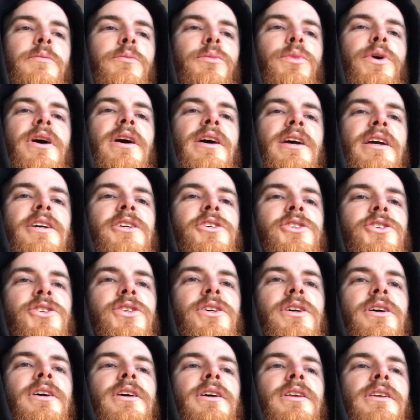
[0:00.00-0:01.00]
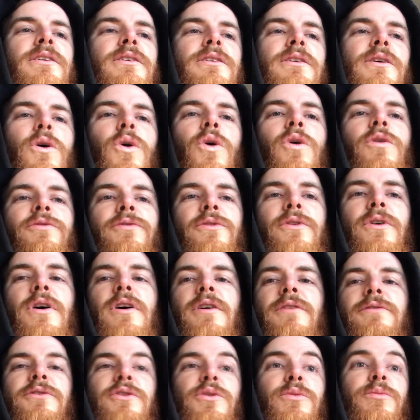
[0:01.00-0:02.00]
but it should
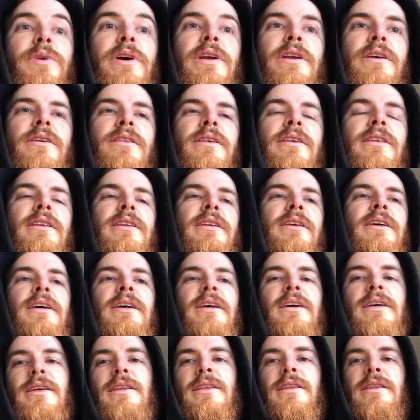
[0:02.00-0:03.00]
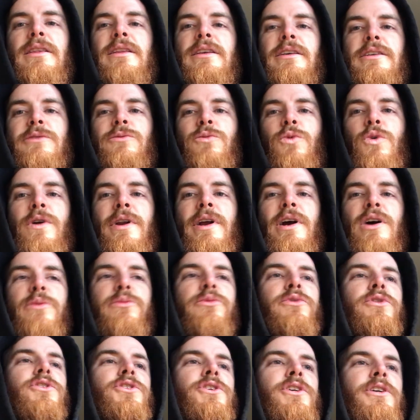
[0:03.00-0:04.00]
overall feel better than this worn out
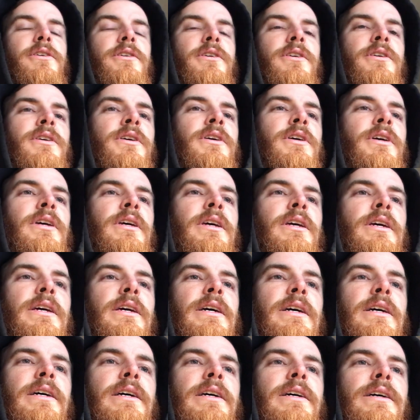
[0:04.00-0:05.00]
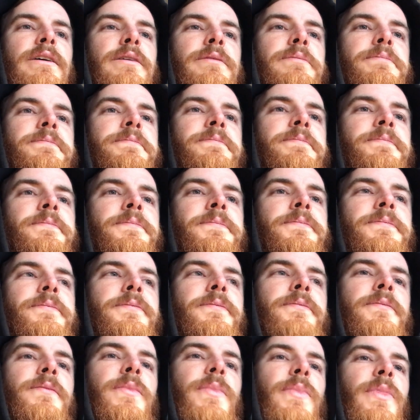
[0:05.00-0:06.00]
bushing. Um,
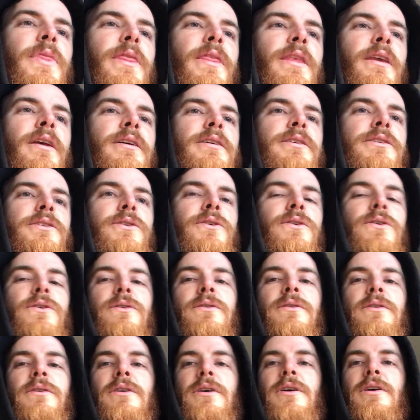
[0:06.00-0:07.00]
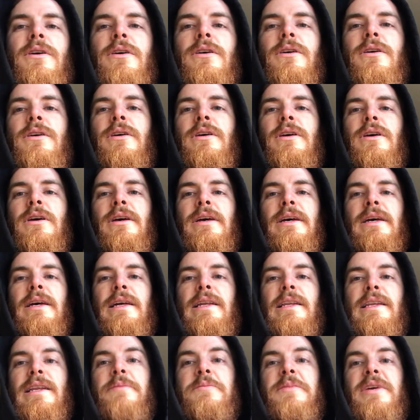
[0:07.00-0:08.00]
so
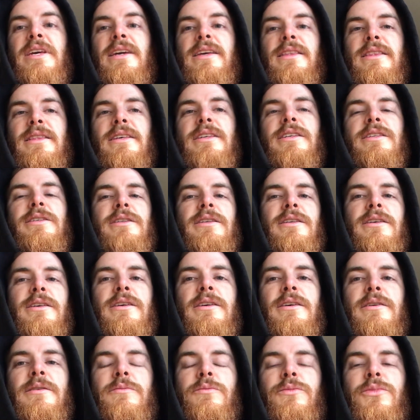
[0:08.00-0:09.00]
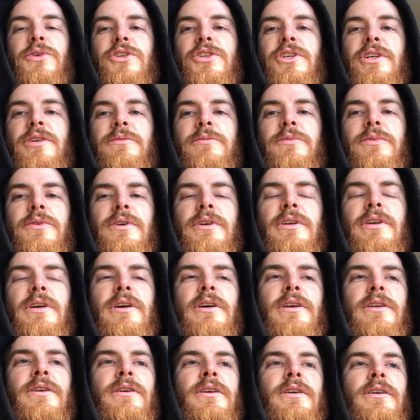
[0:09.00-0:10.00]
uh, let me get this bushing put
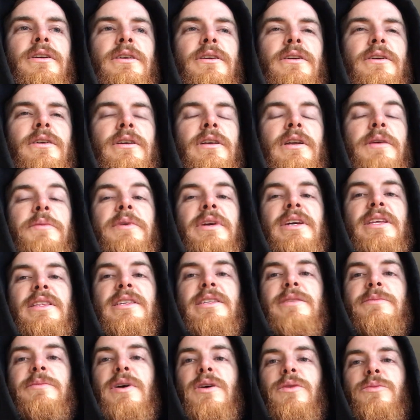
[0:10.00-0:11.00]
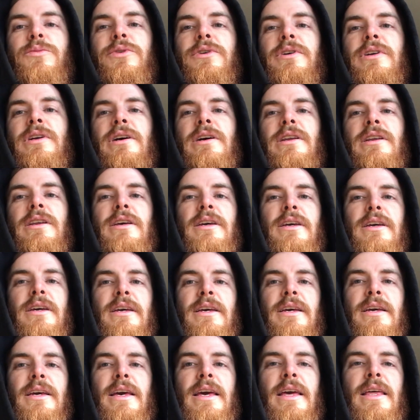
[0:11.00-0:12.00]
on or, or let me get this mount put on
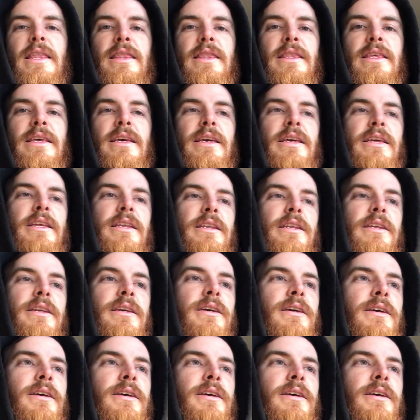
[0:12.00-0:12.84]
and then